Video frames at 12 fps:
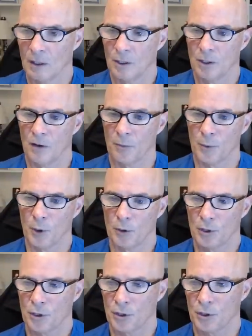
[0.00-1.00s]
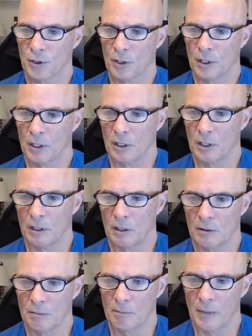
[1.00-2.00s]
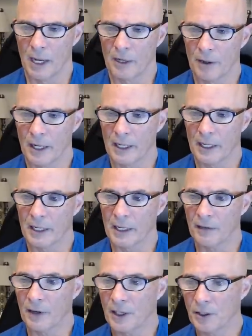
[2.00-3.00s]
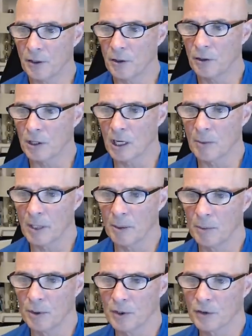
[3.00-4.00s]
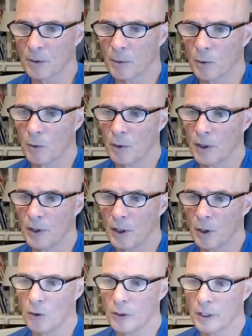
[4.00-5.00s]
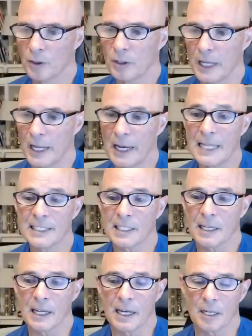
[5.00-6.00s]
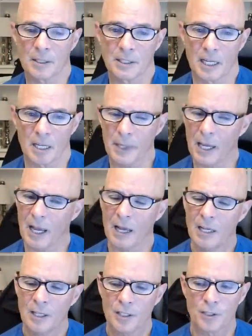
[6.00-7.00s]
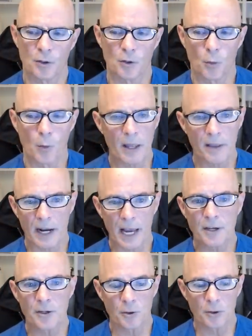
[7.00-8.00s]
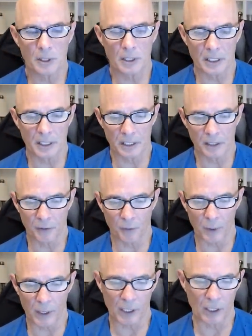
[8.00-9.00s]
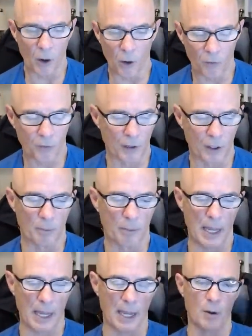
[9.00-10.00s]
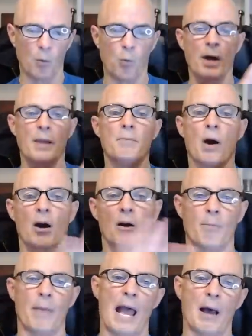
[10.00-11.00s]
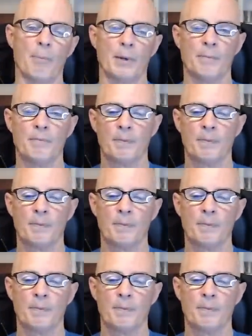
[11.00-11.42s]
Do you have approach uh, migrating an EFI tune to accommodate boost from a known good NA uh, setup? Yeah. So the way that I do it is if we go from a one bar map